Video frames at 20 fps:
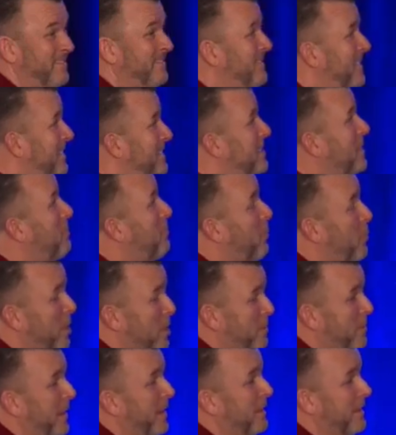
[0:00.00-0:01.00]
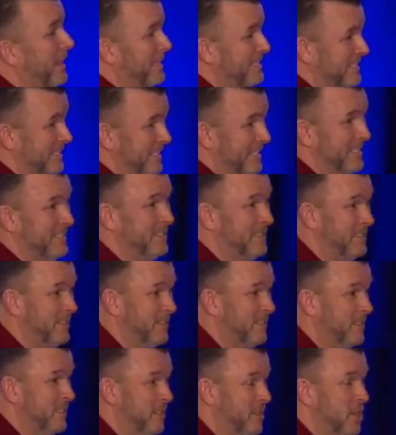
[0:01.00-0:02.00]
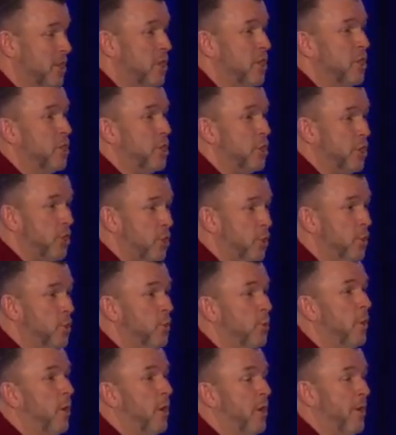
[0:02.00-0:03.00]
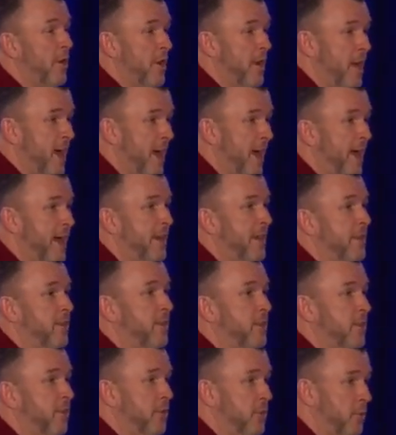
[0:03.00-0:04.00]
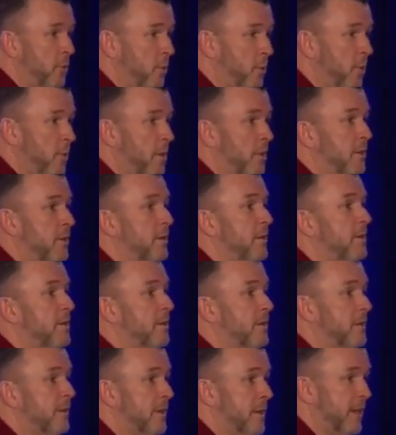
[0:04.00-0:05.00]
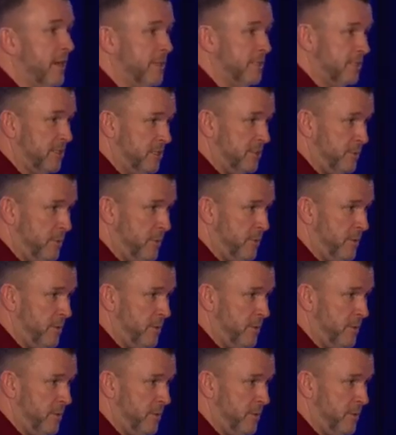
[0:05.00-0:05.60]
It's a pretty big lesson. You are not your customer,